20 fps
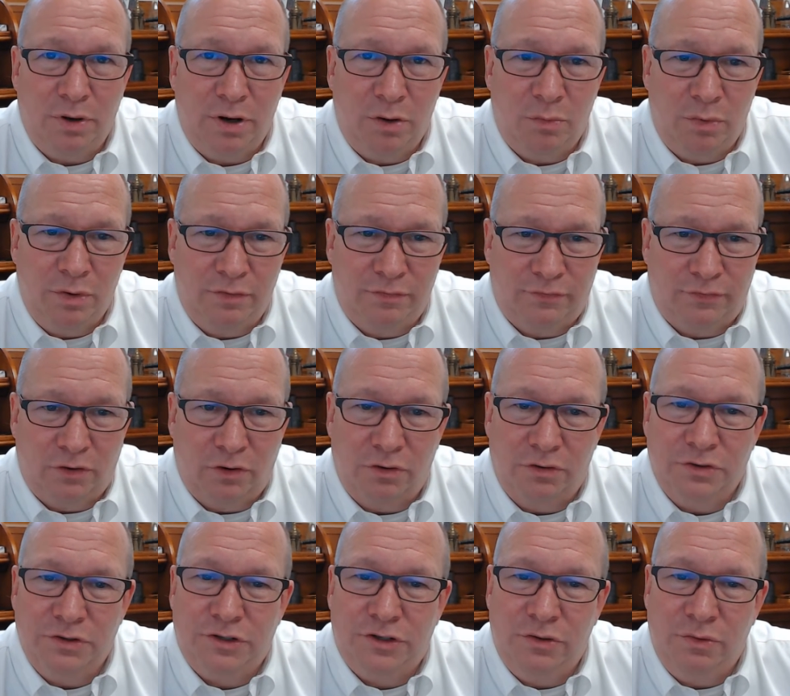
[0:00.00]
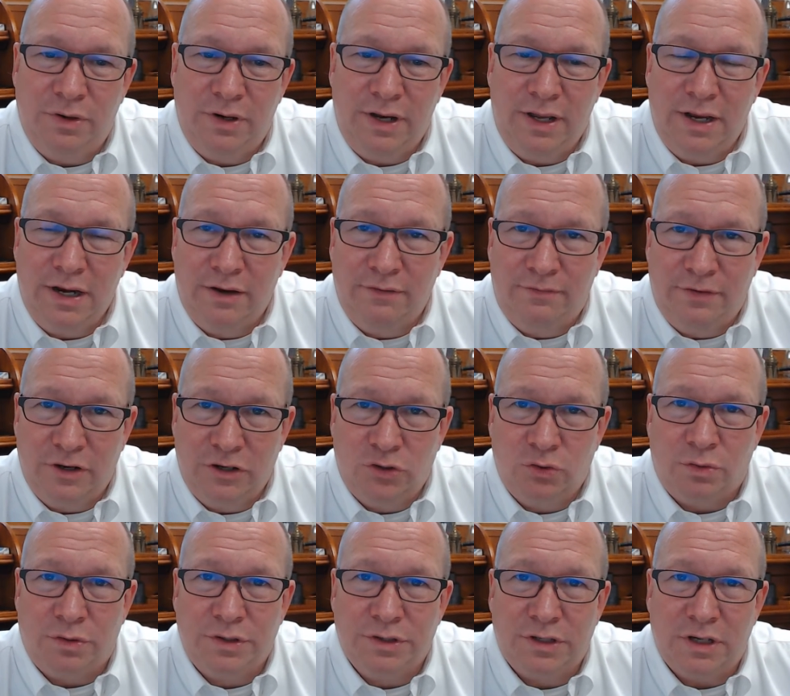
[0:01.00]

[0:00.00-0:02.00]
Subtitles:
refers to an individual's